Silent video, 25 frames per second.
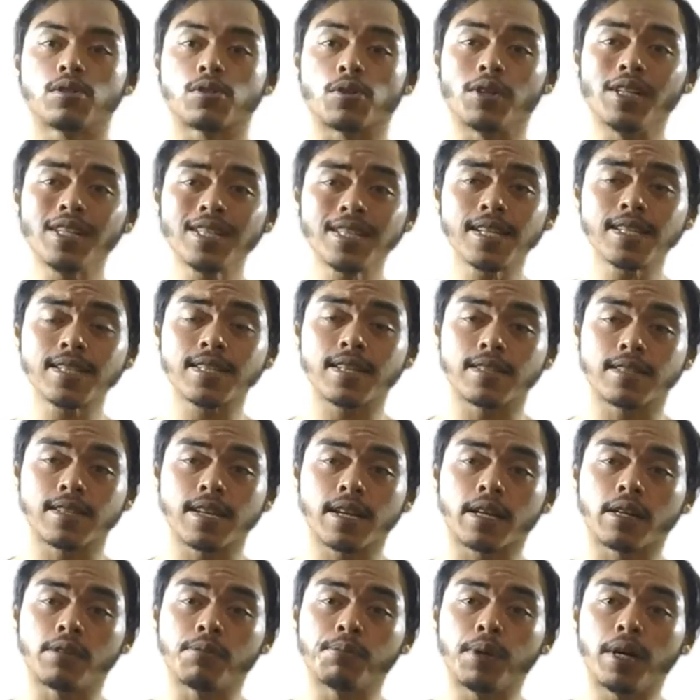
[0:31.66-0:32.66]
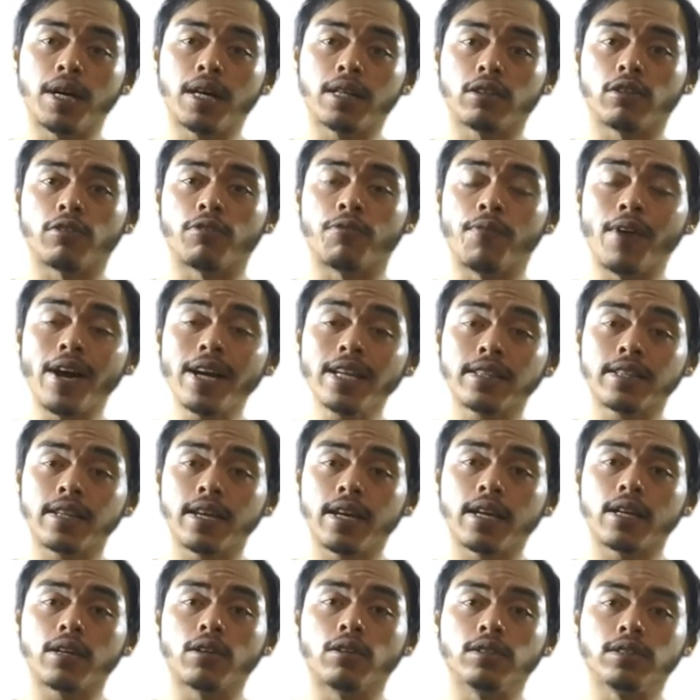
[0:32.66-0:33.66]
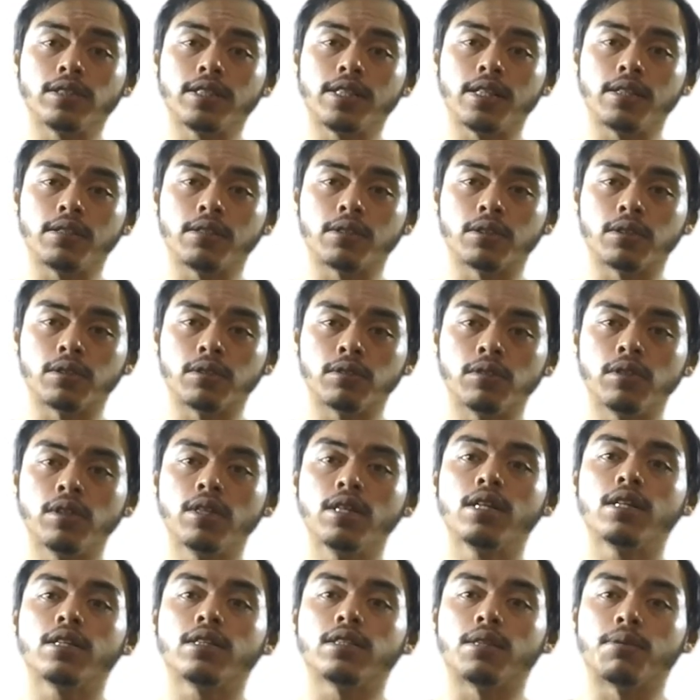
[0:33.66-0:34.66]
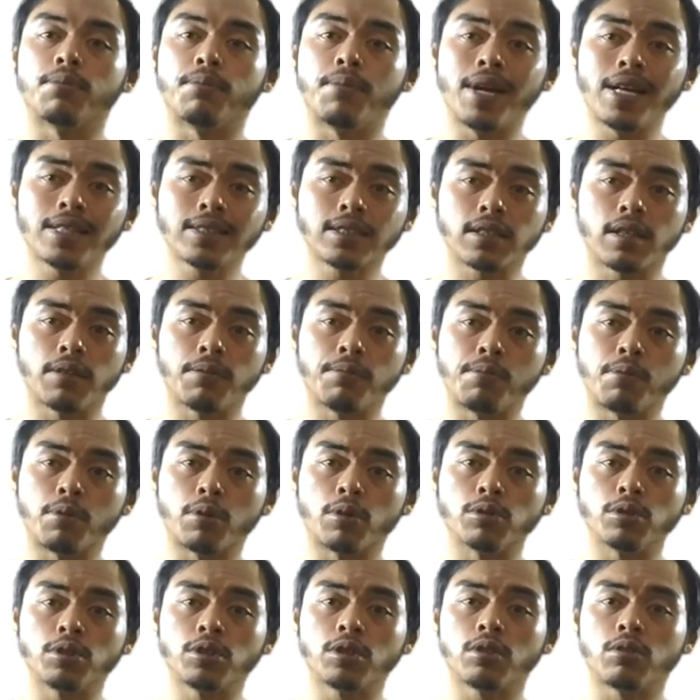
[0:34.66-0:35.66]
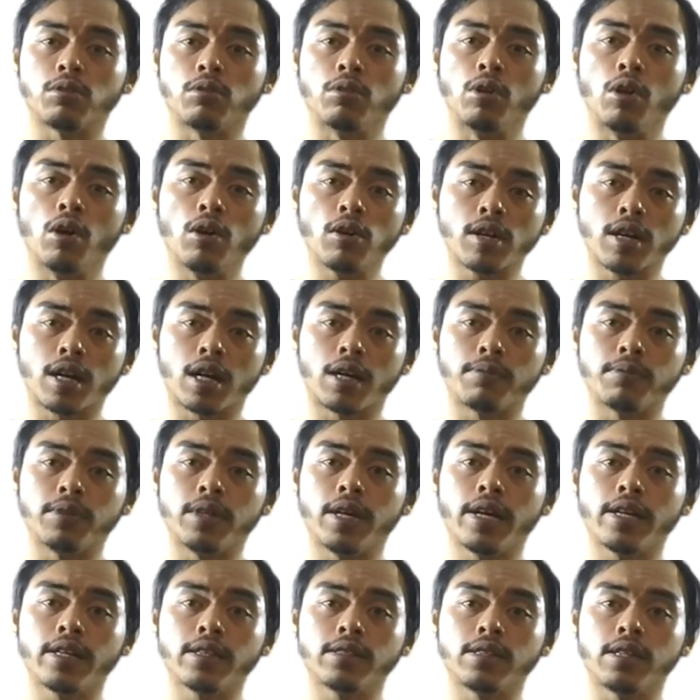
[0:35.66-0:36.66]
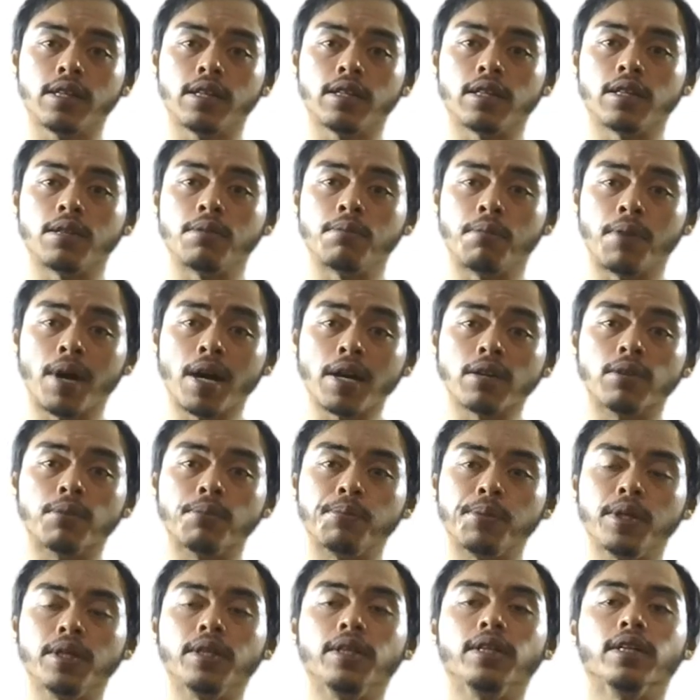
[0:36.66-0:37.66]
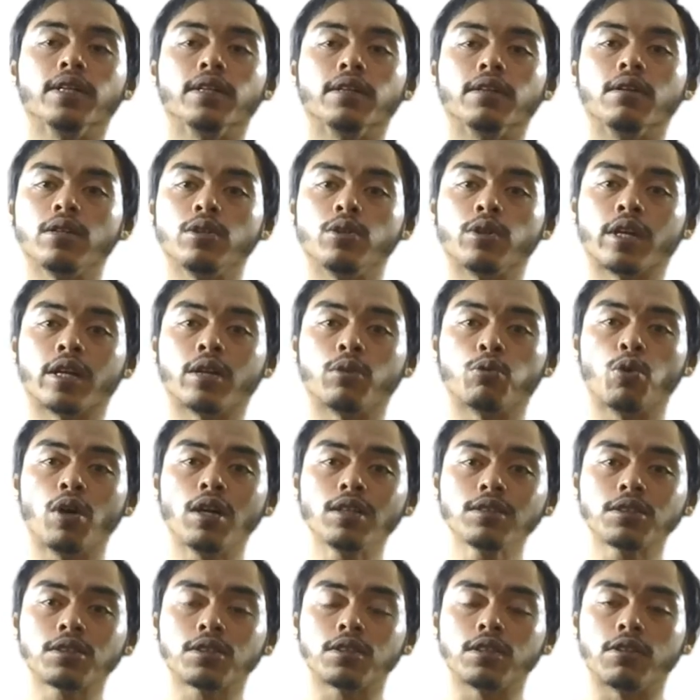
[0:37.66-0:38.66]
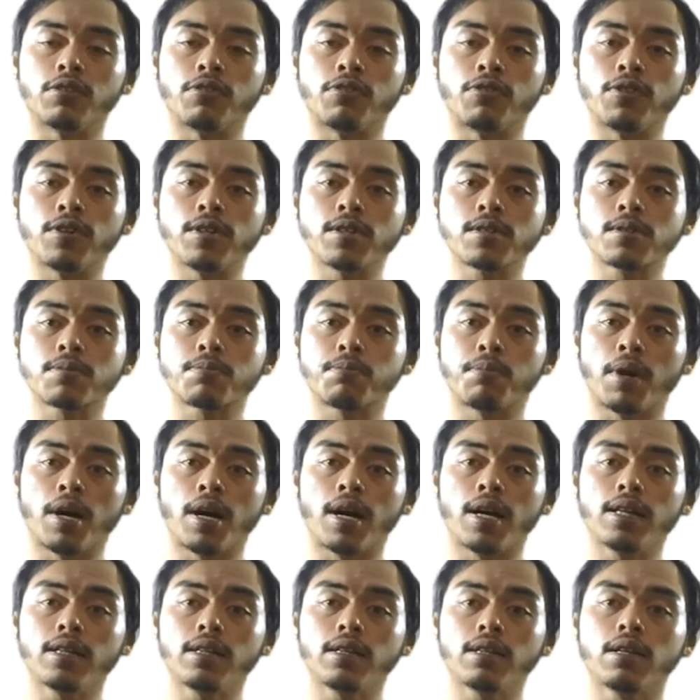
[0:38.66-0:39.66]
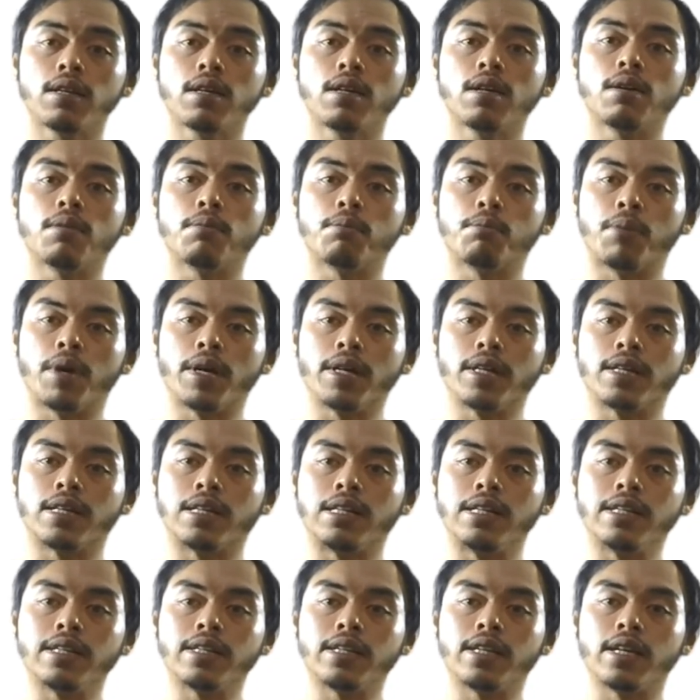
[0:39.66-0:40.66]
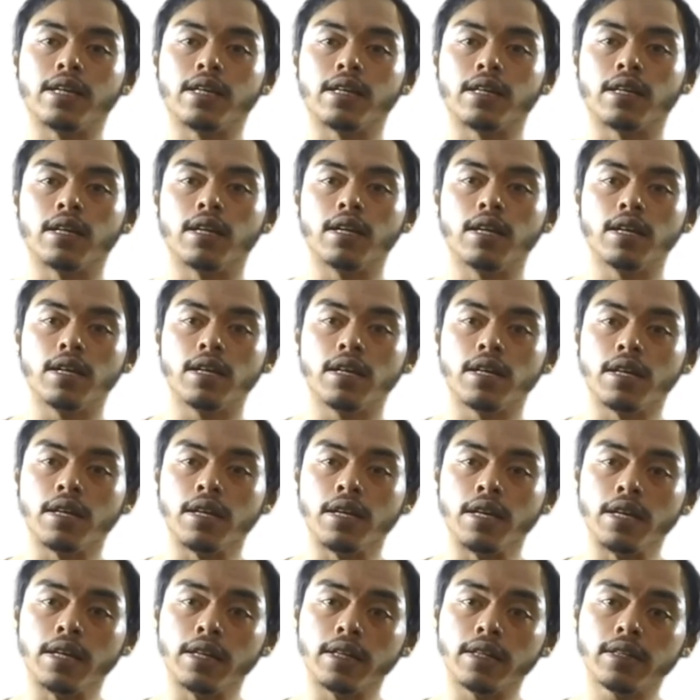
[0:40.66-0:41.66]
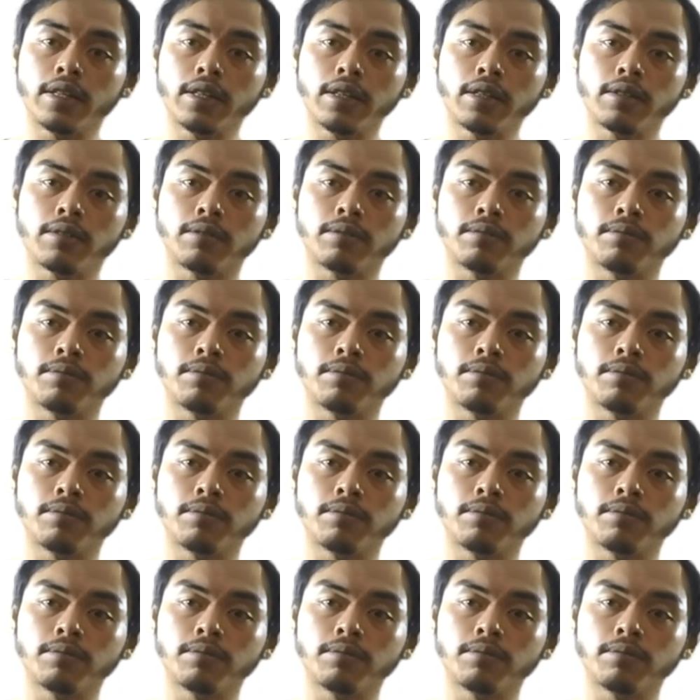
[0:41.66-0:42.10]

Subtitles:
So this is the second part of my take on keto, the best approach to low carb dieting in my opinion. You can watch the first part by clicking here.